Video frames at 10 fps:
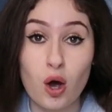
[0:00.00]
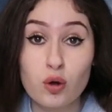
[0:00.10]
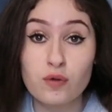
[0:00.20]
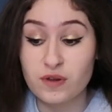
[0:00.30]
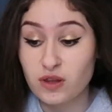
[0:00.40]

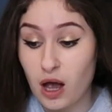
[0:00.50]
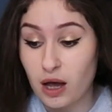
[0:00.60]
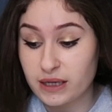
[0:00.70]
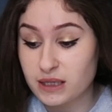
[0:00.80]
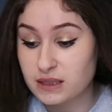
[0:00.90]

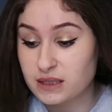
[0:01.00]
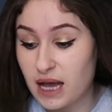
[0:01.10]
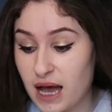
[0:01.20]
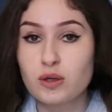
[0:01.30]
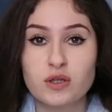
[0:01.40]
overnight.
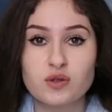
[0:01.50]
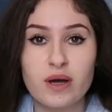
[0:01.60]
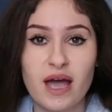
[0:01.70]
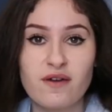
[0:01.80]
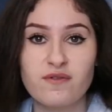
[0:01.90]
Oh my god, it's
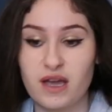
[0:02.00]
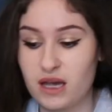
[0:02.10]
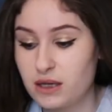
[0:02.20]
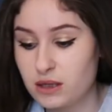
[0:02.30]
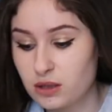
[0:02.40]
quite
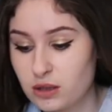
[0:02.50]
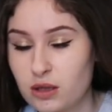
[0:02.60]
heavy.